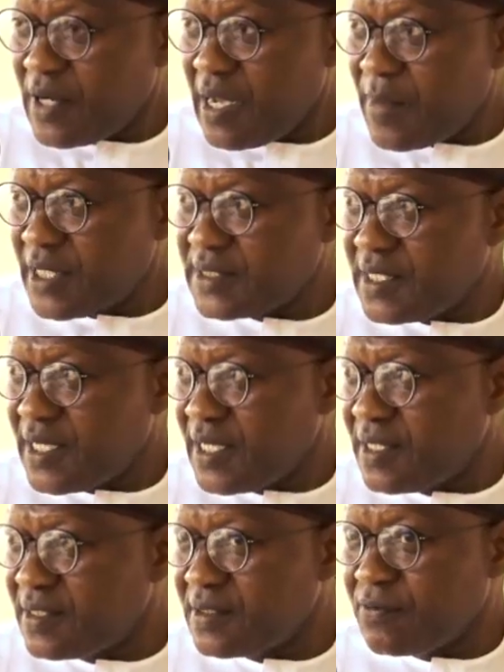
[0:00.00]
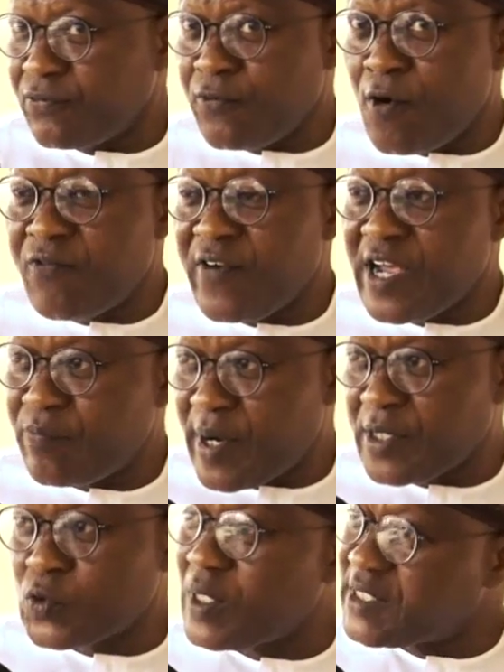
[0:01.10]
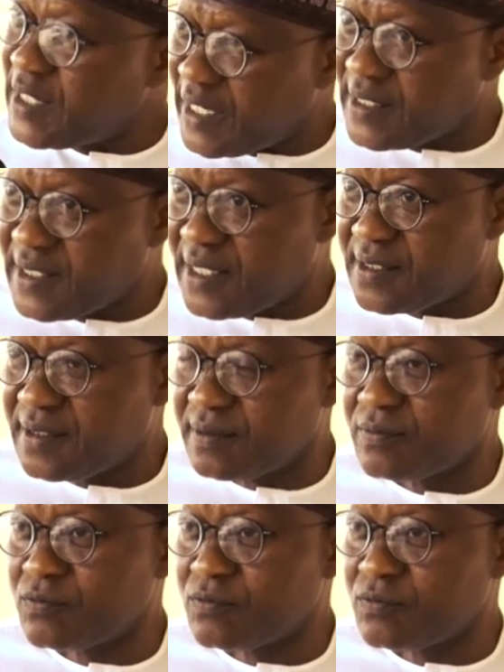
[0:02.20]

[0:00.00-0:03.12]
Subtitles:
About 4 or 5 banks were selected